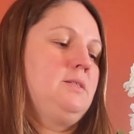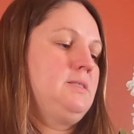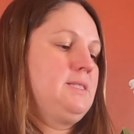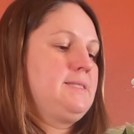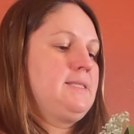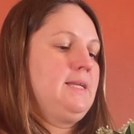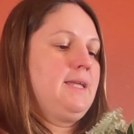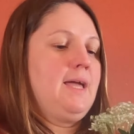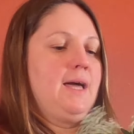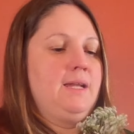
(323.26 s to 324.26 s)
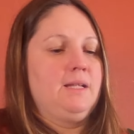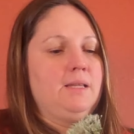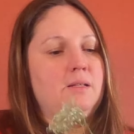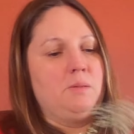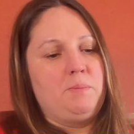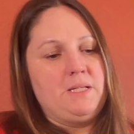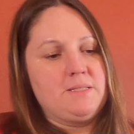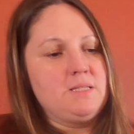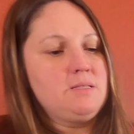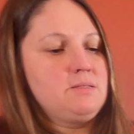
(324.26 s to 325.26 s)
It's like adding little
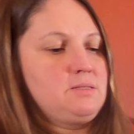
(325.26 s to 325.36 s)
pieces of